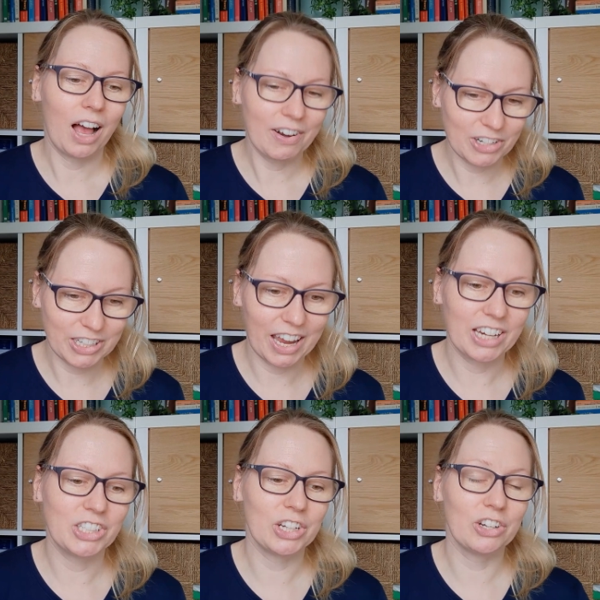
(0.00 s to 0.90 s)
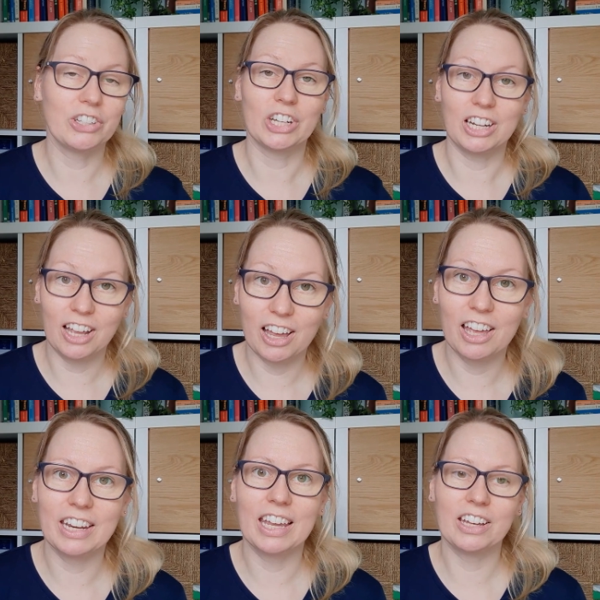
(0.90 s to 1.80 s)
higher education, to
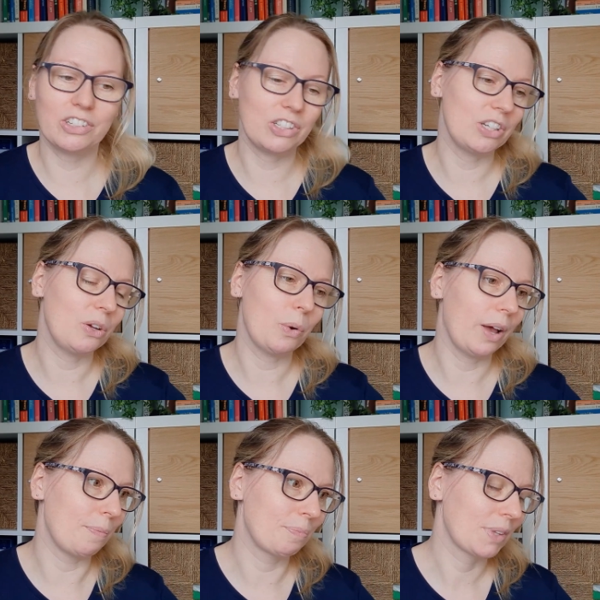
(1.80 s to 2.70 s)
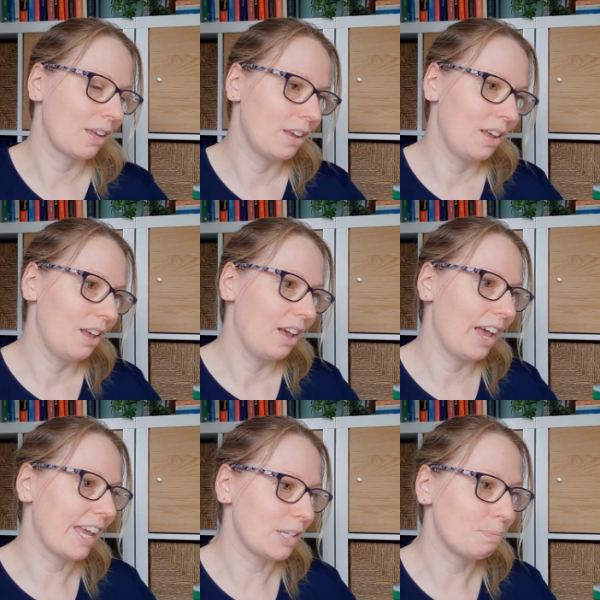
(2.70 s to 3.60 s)
learning, to
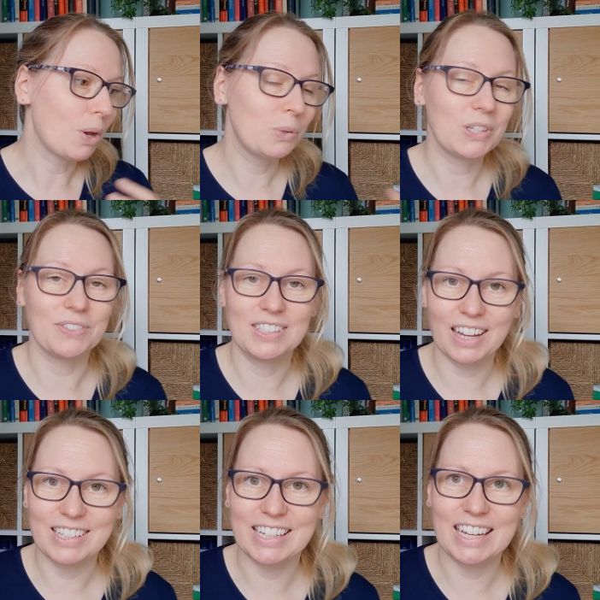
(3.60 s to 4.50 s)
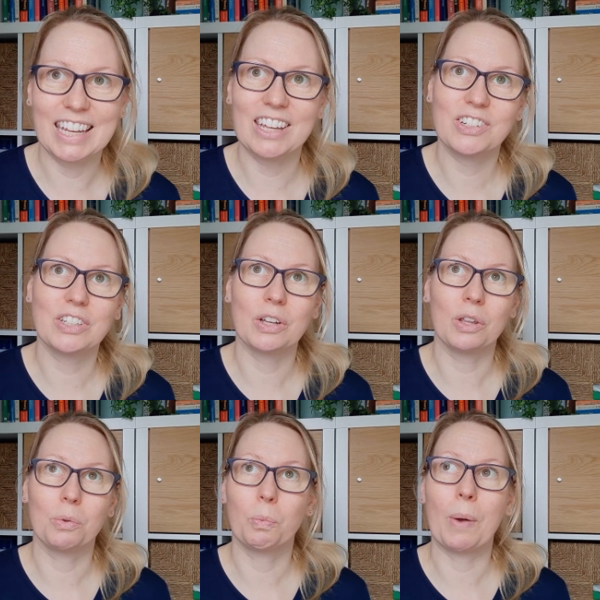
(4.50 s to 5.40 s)
I guess modes of study,
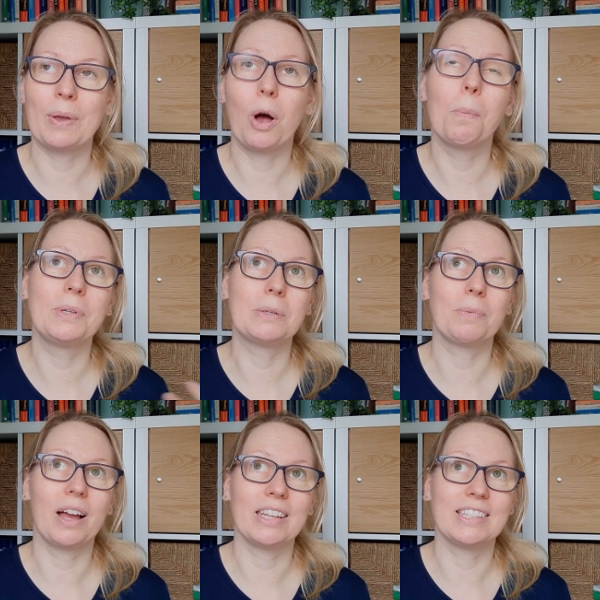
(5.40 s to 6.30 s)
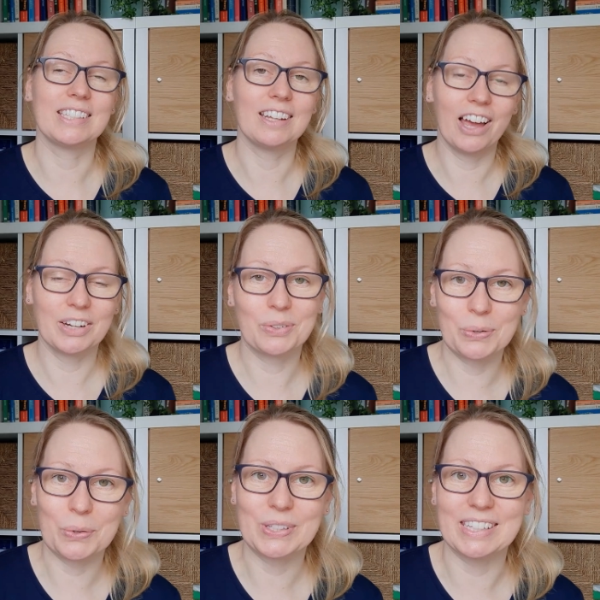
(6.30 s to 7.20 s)
to where we optimize design of
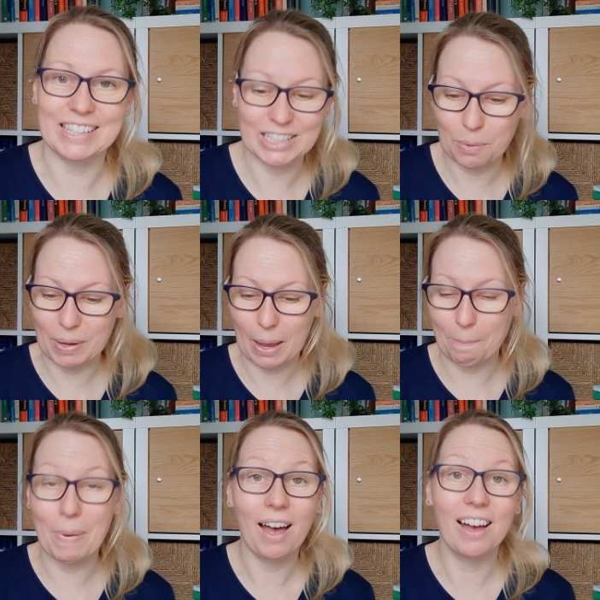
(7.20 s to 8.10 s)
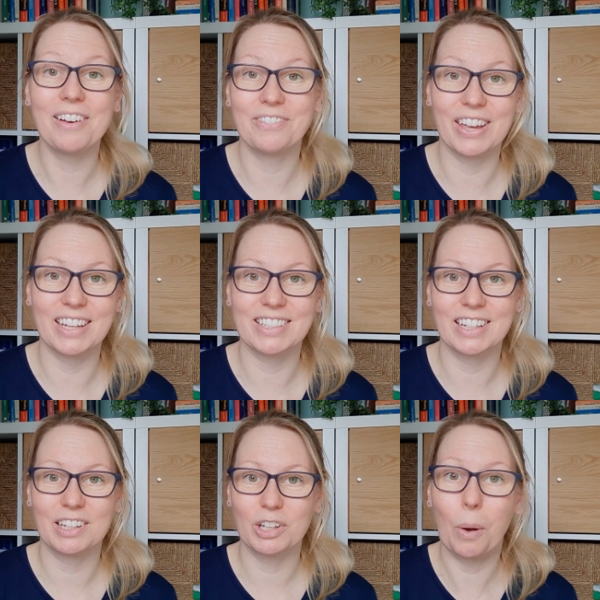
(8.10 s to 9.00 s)
courses. This could be a
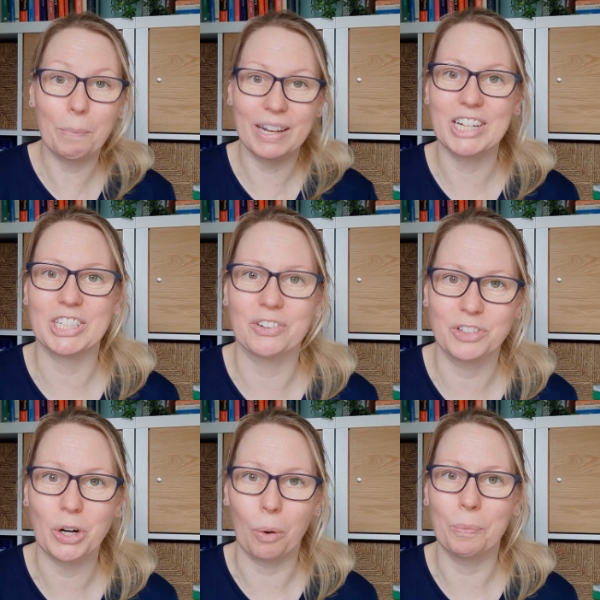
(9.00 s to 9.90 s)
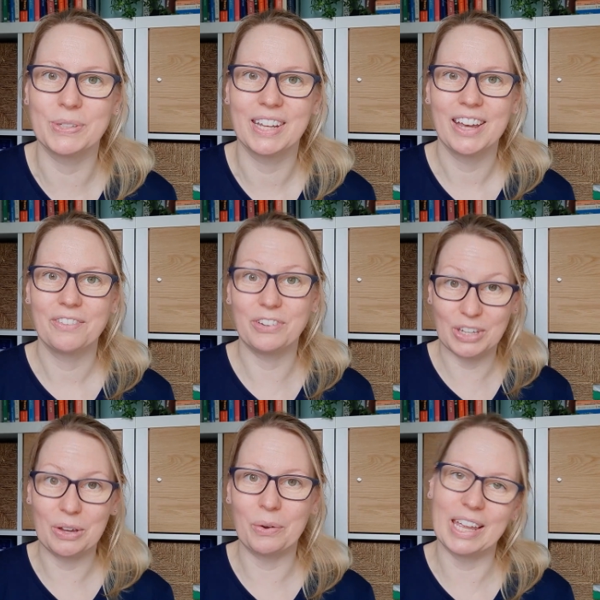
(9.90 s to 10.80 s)
perfect combination of jobs for
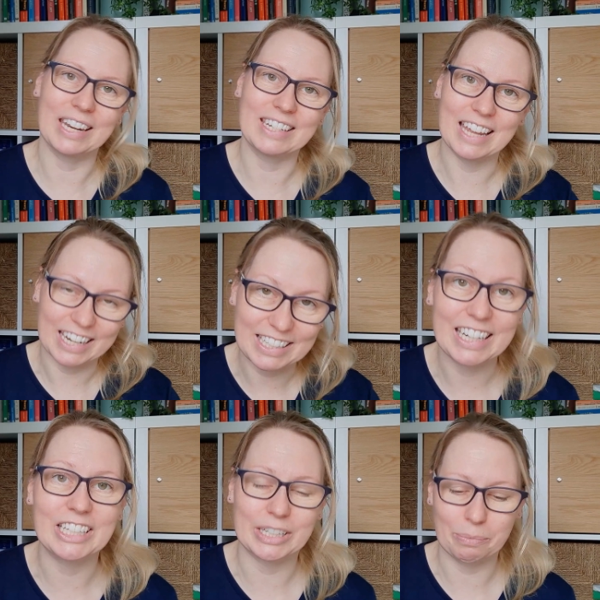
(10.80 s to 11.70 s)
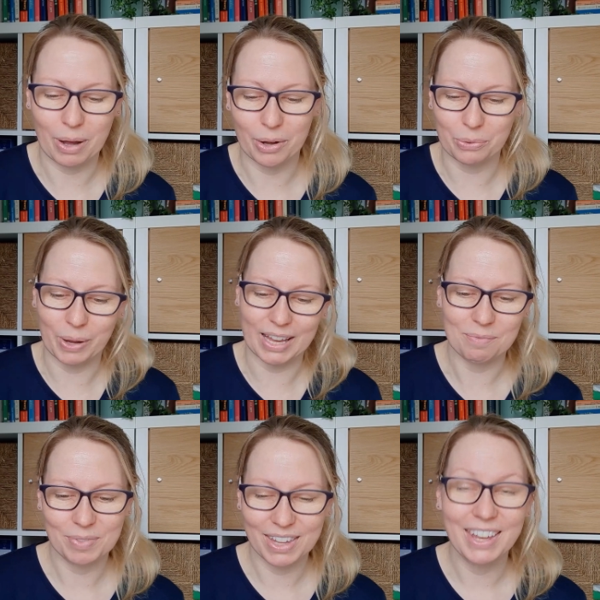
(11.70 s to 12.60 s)
you in a teaching pathway.